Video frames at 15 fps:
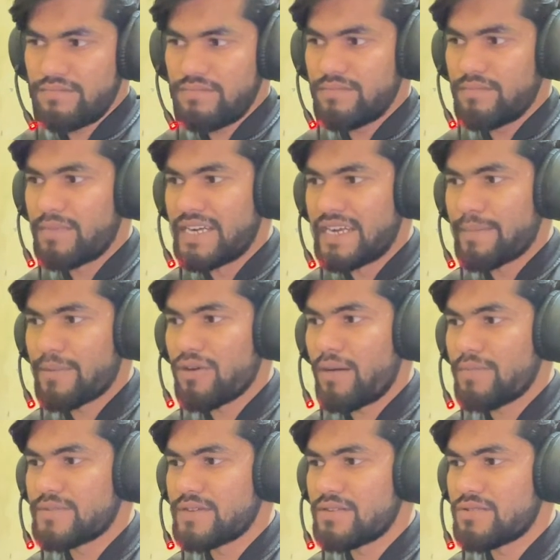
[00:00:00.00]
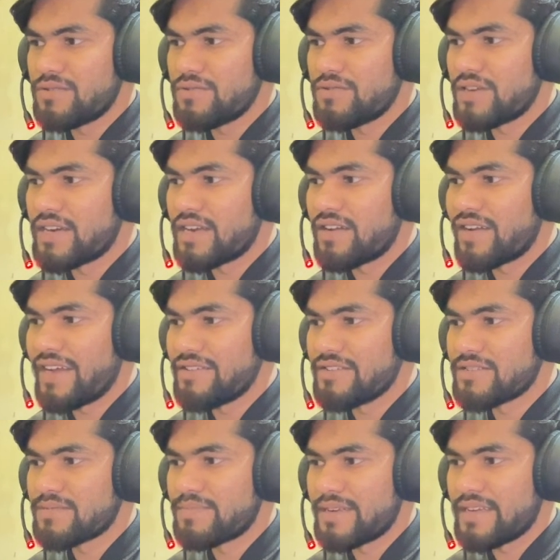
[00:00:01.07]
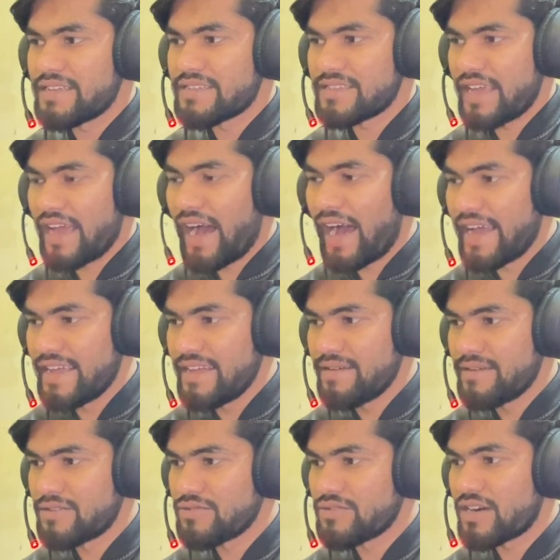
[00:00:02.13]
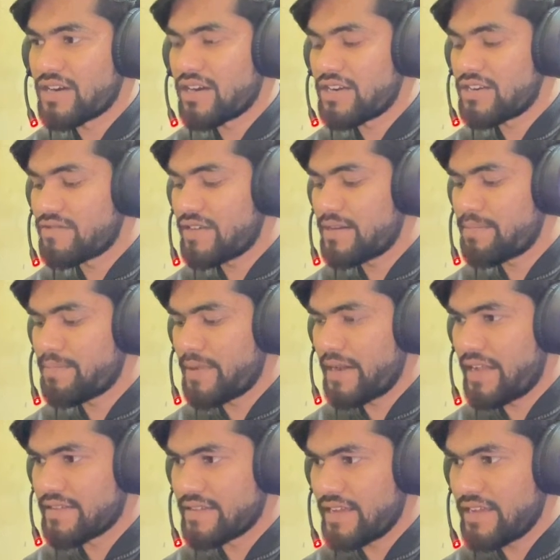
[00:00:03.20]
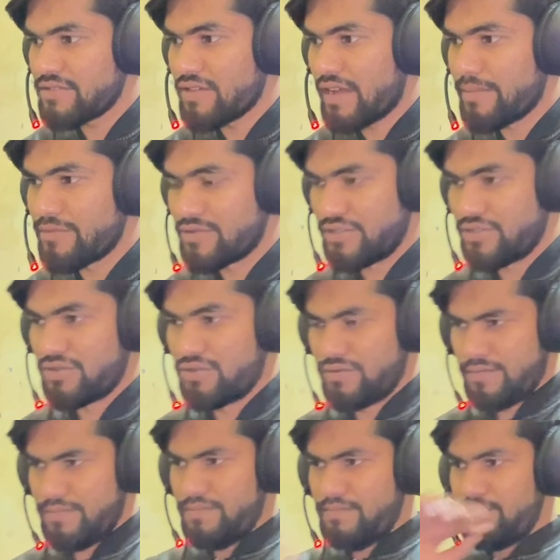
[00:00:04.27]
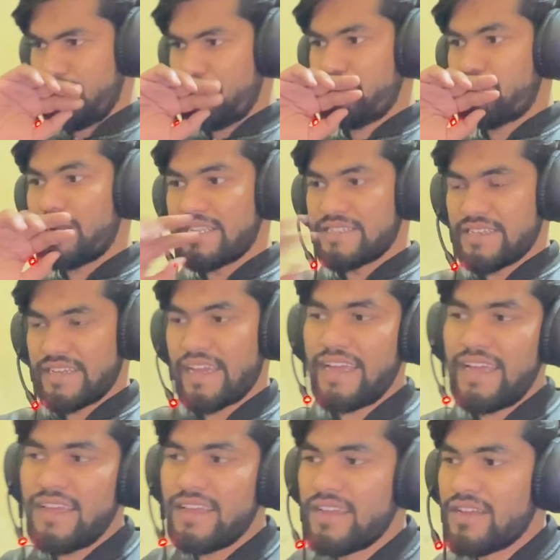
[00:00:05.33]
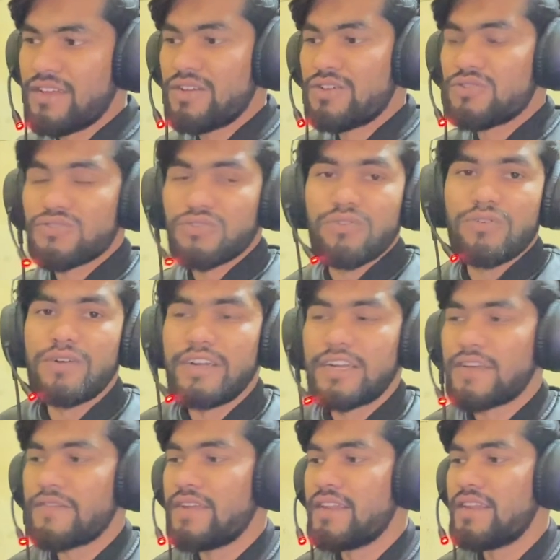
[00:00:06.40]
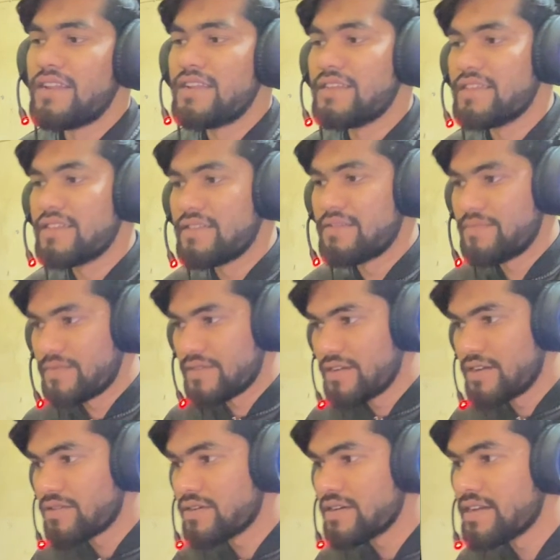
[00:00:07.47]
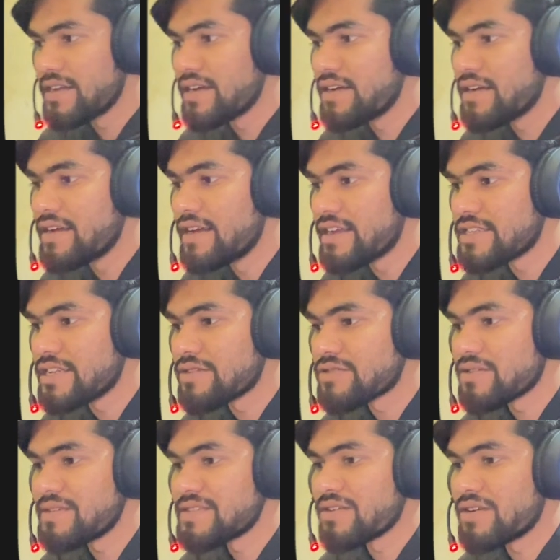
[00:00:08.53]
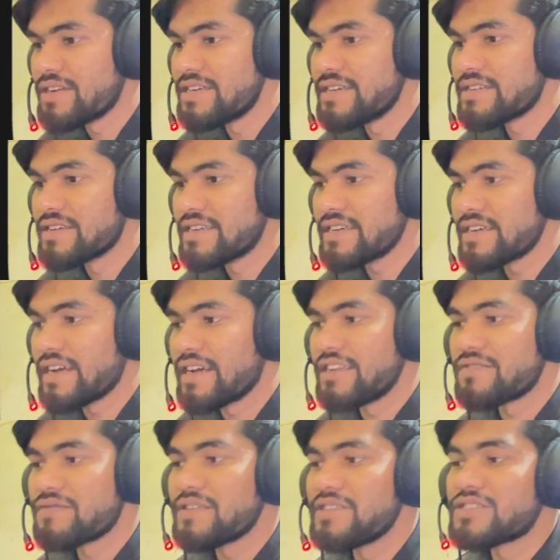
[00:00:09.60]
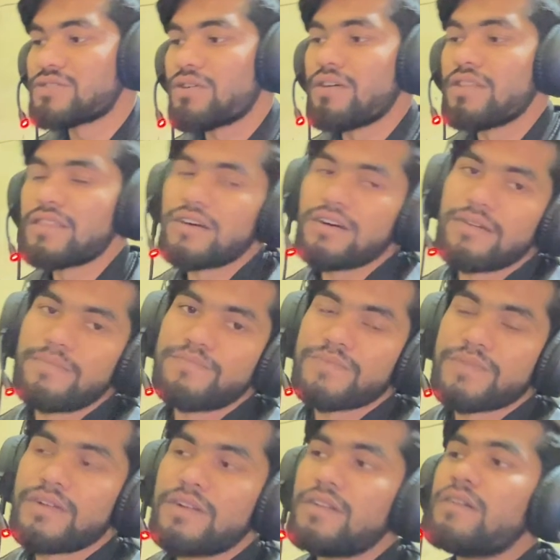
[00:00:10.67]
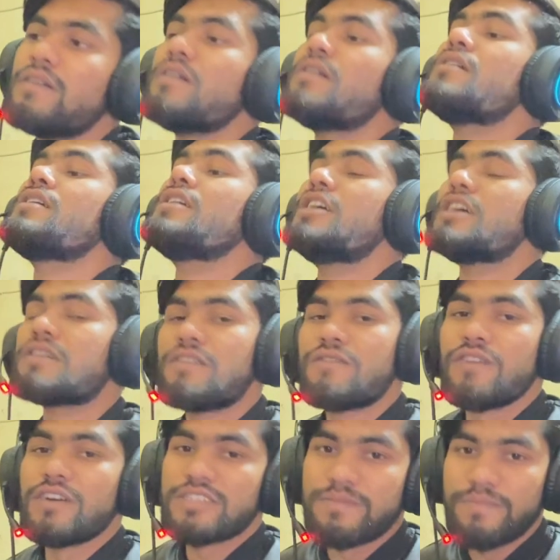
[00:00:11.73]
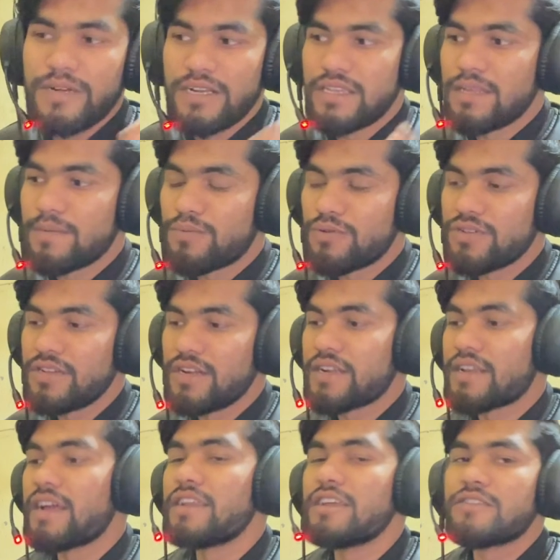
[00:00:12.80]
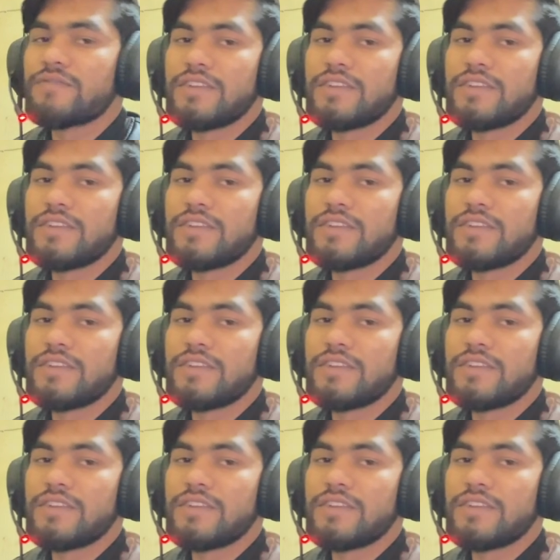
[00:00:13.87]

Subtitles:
multiple option to run on iOS, press I. To run on Android, press A. So I'm just pressing A. So it will, the server is already running, and it will install the. It will first build the project, and it will